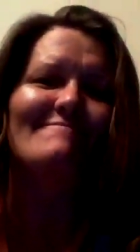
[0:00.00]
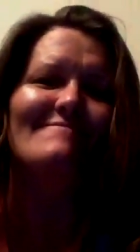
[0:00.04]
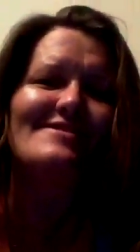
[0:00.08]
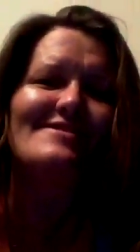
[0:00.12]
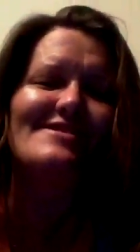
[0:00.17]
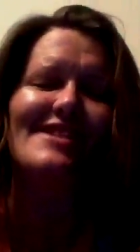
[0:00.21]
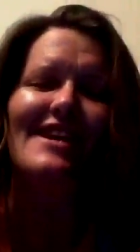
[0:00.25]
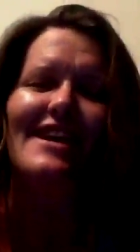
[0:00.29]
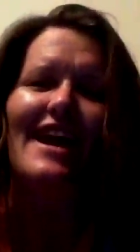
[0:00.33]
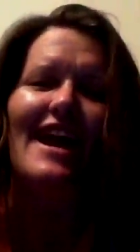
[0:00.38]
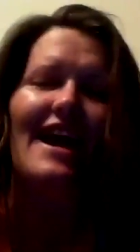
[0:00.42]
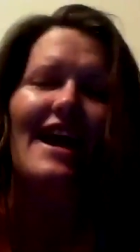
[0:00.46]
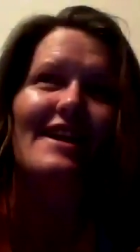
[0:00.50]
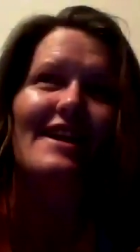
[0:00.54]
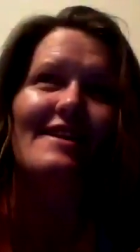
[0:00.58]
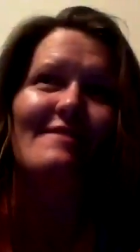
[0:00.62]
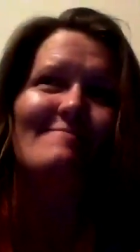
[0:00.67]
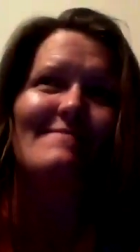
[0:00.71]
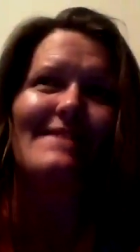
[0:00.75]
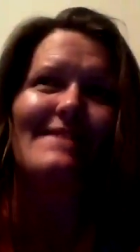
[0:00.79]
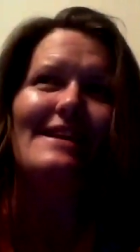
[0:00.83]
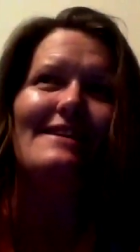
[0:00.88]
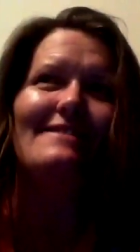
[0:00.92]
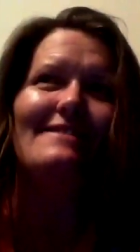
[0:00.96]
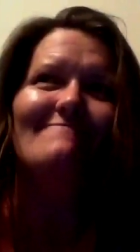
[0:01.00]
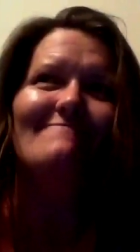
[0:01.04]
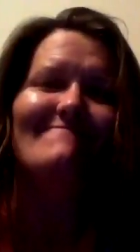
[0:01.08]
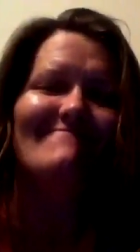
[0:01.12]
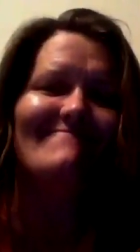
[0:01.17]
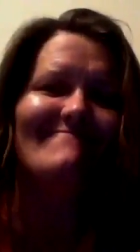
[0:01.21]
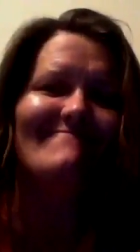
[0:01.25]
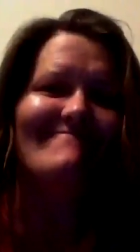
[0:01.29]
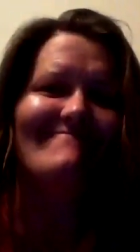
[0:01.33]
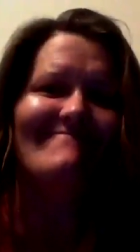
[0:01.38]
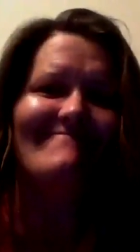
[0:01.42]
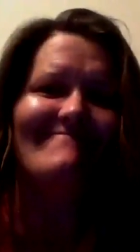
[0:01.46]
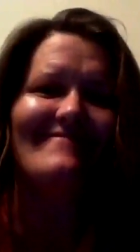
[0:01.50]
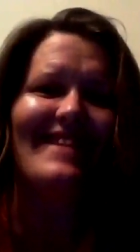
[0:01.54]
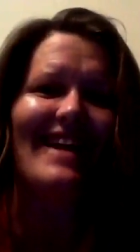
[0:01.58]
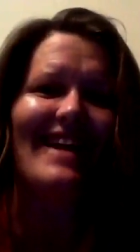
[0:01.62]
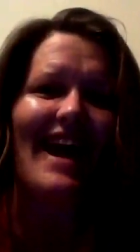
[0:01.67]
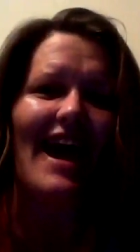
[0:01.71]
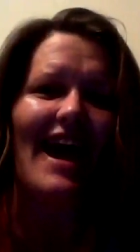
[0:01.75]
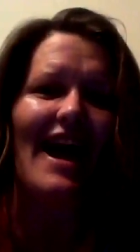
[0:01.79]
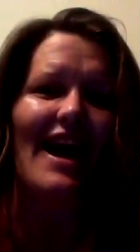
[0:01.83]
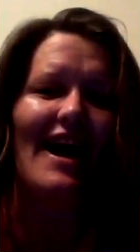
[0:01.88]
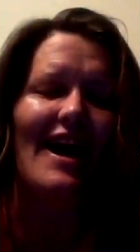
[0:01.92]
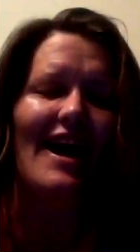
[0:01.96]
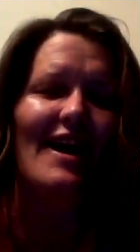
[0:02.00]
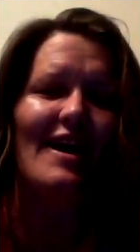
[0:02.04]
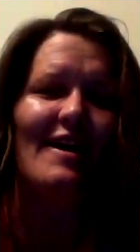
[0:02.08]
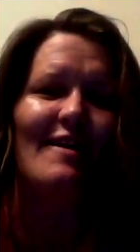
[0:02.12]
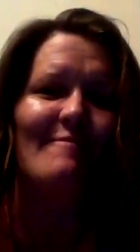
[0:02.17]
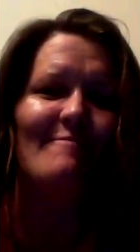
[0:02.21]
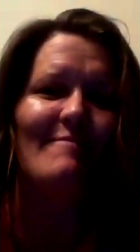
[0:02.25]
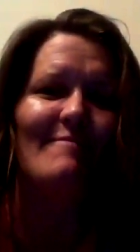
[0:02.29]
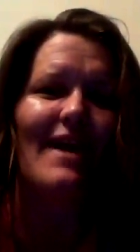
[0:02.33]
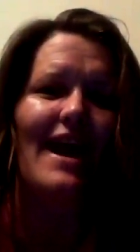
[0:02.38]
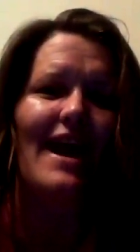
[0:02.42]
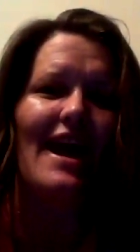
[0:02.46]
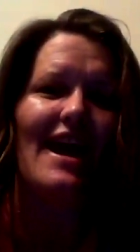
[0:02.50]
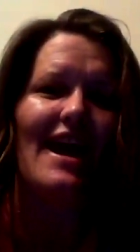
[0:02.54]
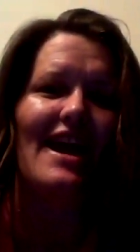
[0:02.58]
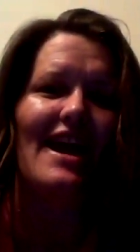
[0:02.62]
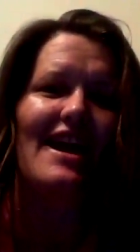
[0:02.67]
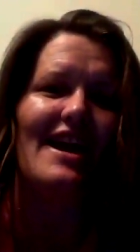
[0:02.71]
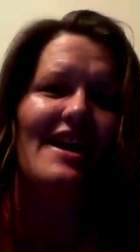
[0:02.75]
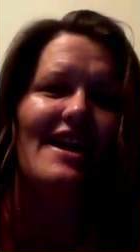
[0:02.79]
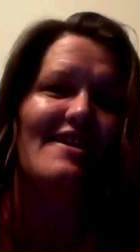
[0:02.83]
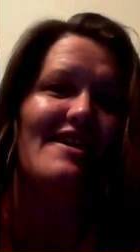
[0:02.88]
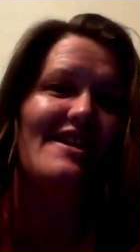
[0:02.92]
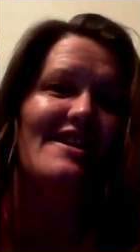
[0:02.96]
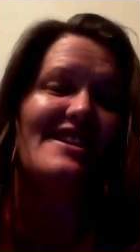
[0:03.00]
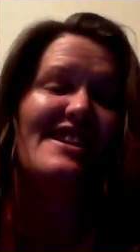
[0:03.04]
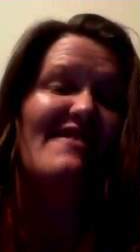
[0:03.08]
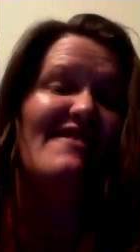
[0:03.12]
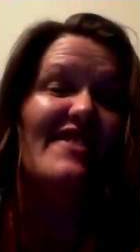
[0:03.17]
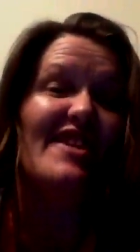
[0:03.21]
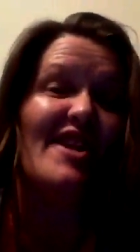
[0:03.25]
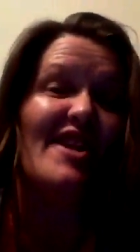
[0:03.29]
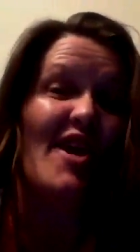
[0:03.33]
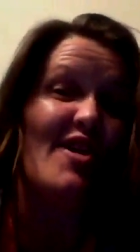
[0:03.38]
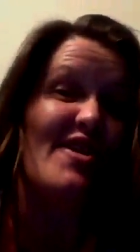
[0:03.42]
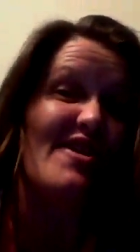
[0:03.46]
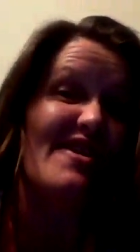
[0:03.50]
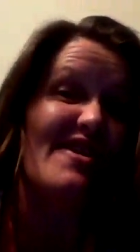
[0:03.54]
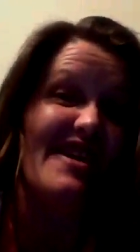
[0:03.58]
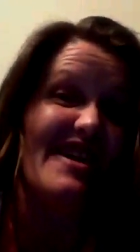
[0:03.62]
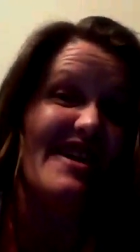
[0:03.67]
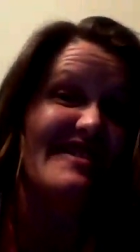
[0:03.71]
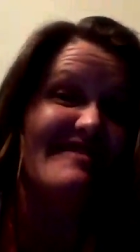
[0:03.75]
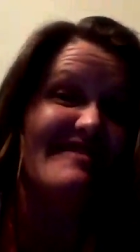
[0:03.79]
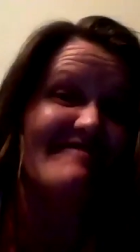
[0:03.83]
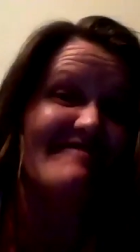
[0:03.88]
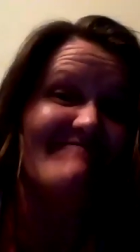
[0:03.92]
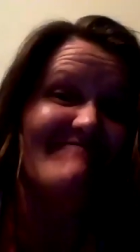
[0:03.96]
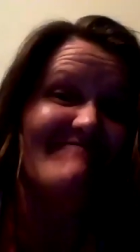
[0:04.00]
She added me, and I didn't even know her.